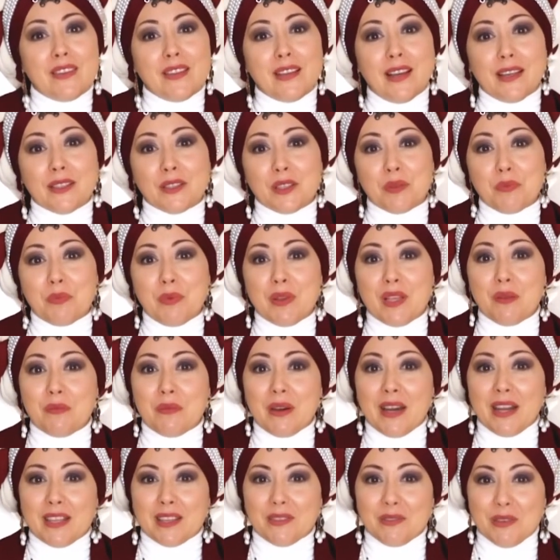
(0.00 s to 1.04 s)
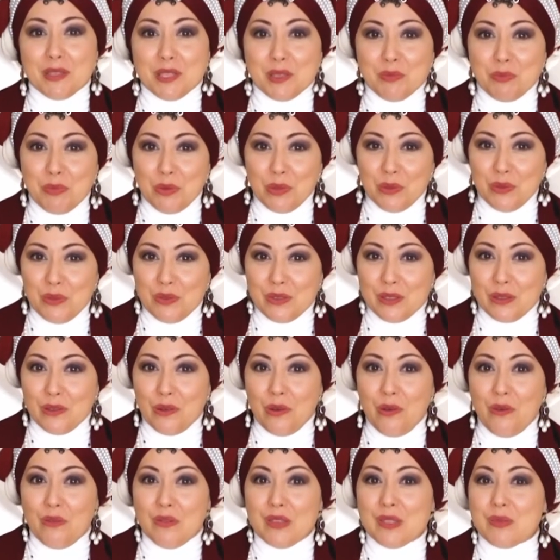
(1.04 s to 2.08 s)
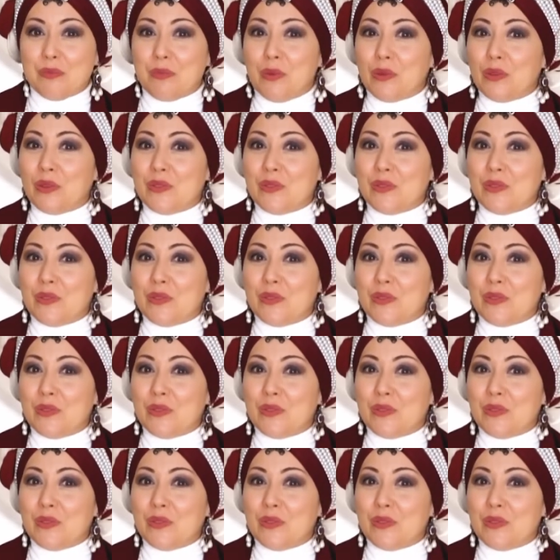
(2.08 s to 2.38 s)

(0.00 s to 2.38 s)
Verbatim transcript: stretches out their hands to